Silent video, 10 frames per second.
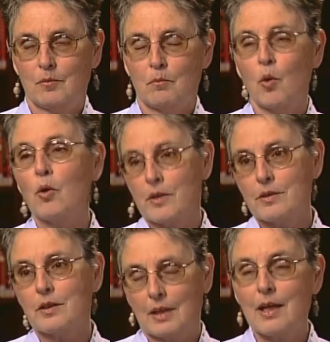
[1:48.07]
more
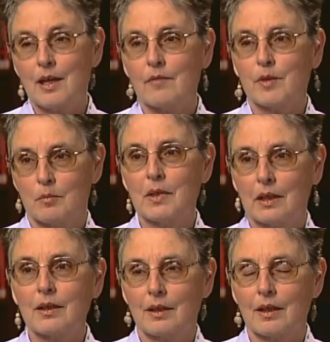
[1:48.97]
than they have in
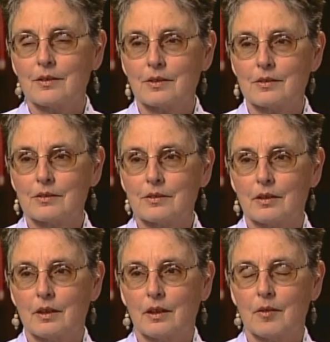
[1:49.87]
many cases.
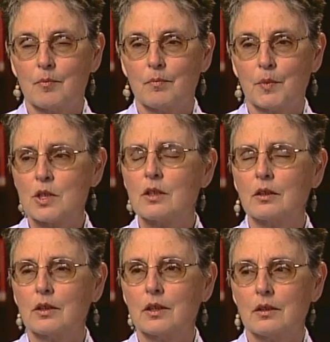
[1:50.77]

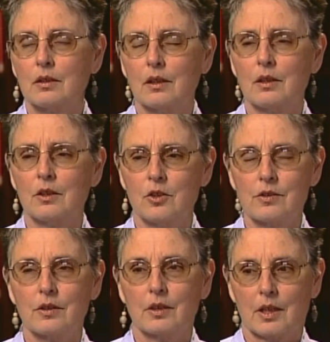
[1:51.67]
Particularly in
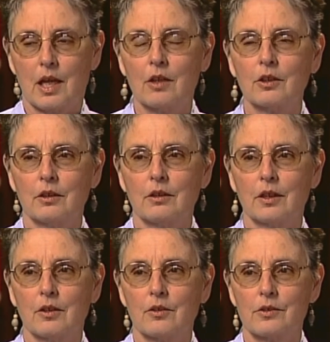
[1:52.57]
using the
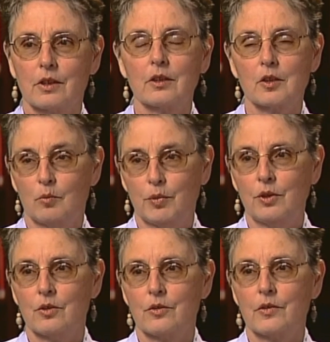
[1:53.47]
calculators and the
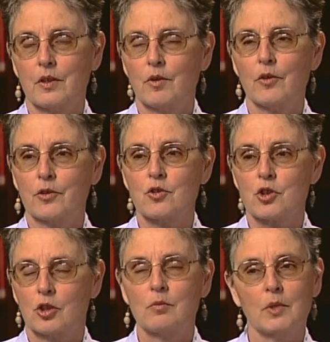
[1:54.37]
computers, they've also
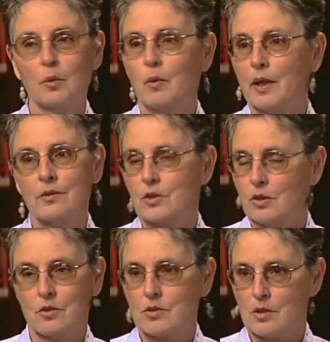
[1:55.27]
showed me ways to
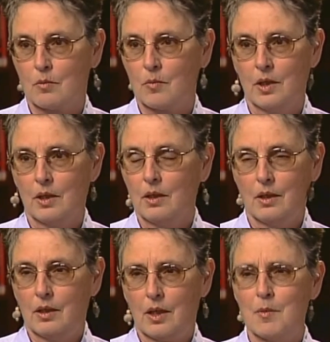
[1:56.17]
use them.
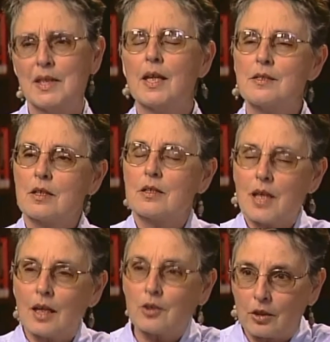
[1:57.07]
I mean, that's a
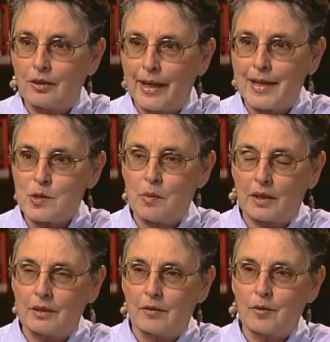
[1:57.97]
technical
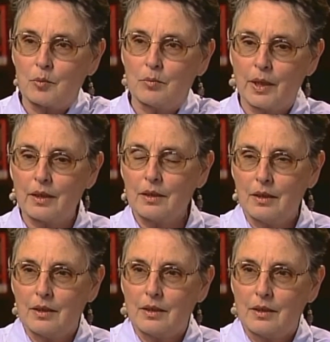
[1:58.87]
aspect of it, but
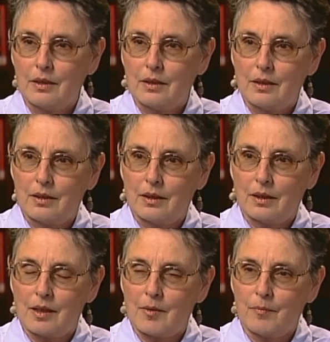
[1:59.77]

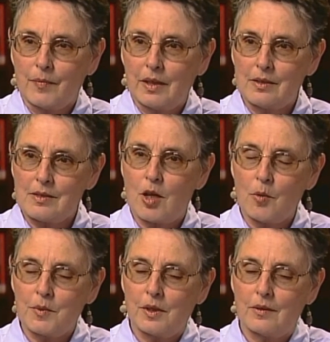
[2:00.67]
it's
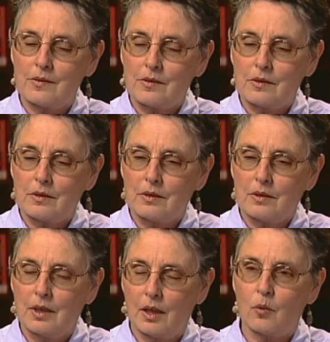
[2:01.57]
helped us get